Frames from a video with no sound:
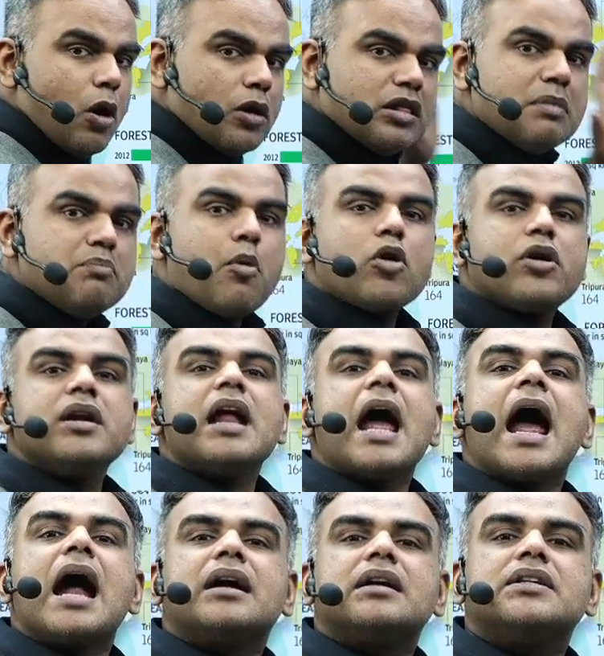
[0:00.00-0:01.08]
the important
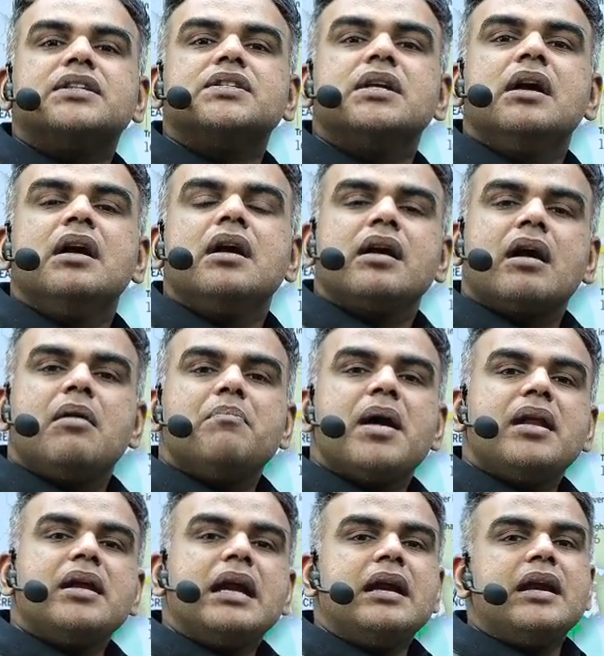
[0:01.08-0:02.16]
acts,
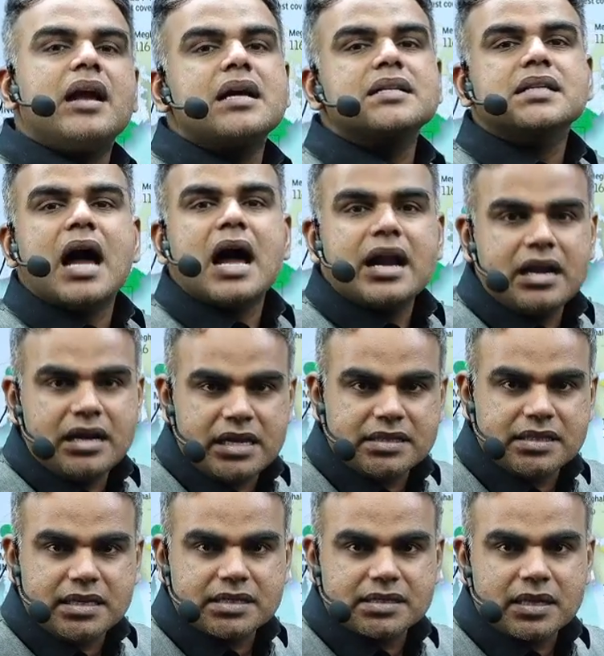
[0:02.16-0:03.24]
comparing India's
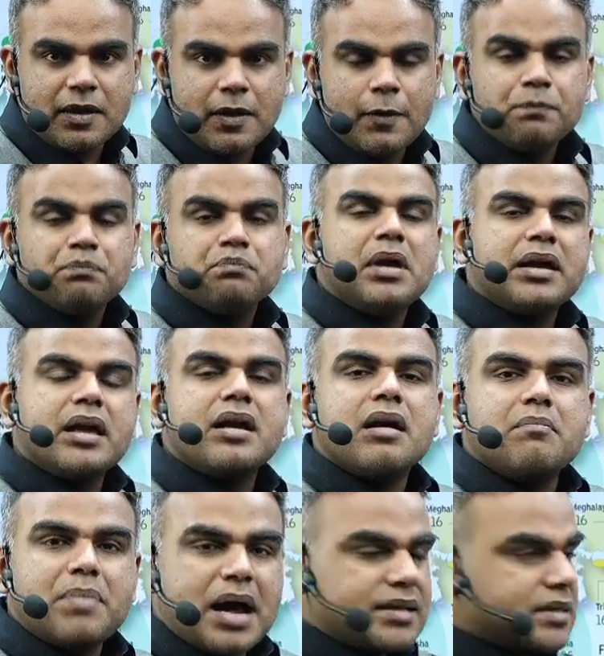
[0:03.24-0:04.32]
INDCs, making
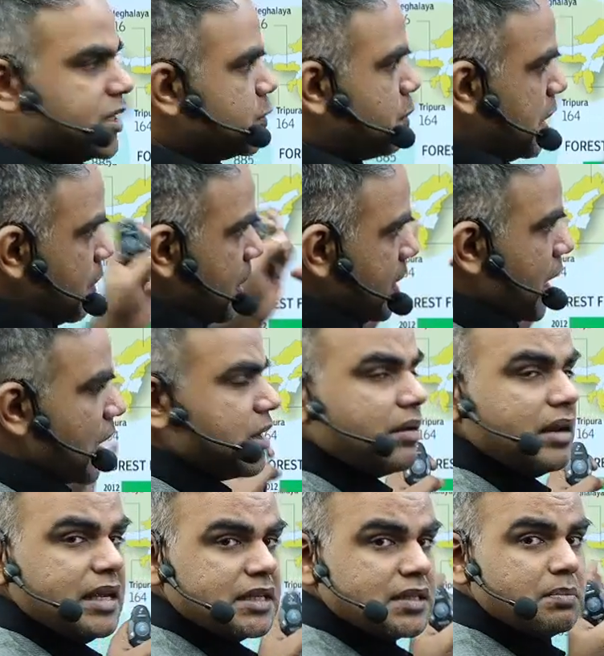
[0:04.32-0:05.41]
comparisons between
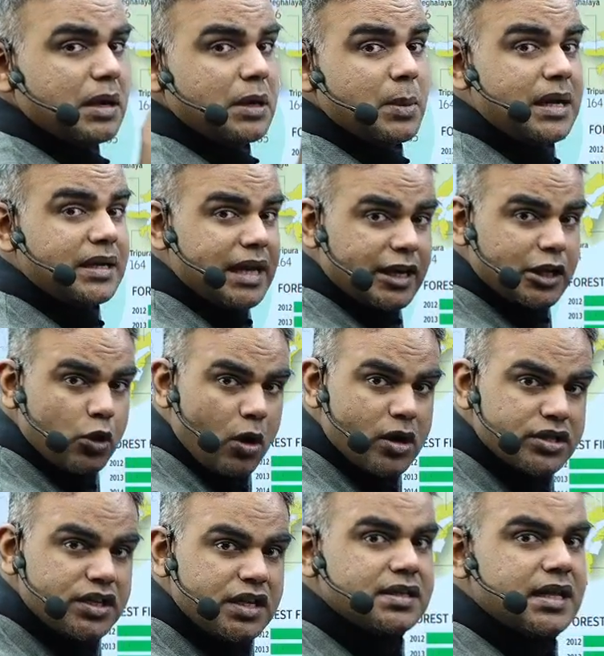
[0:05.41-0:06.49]
countries, between
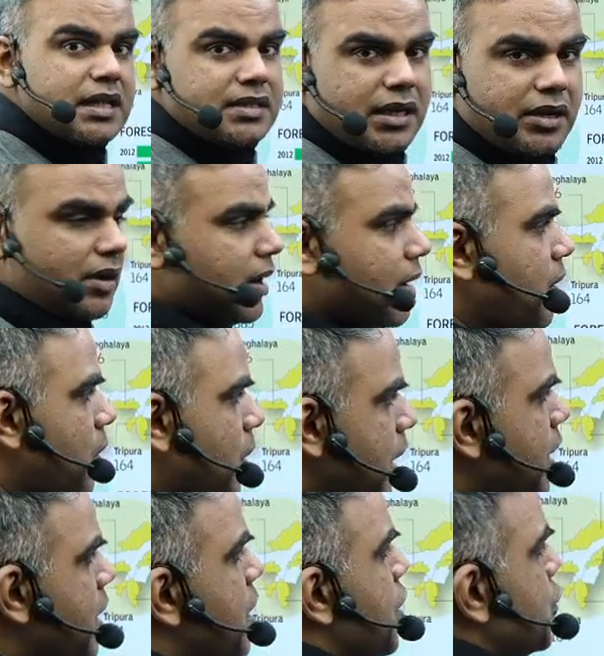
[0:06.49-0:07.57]
technologies, etc., okay?
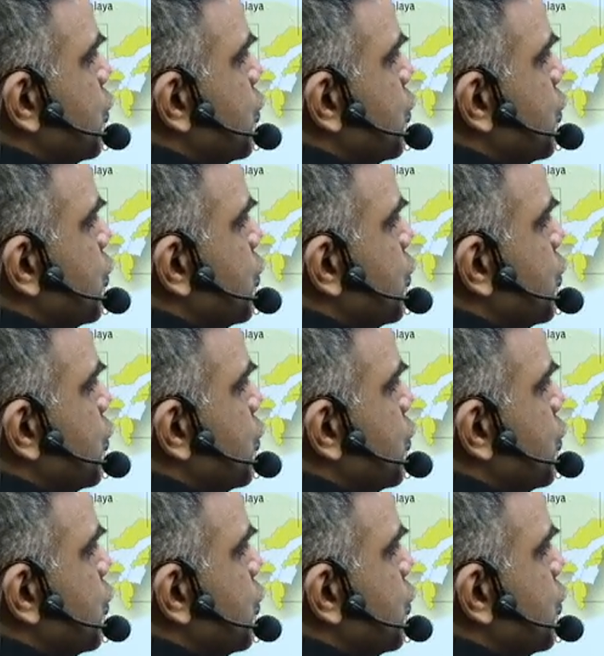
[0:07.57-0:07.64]
So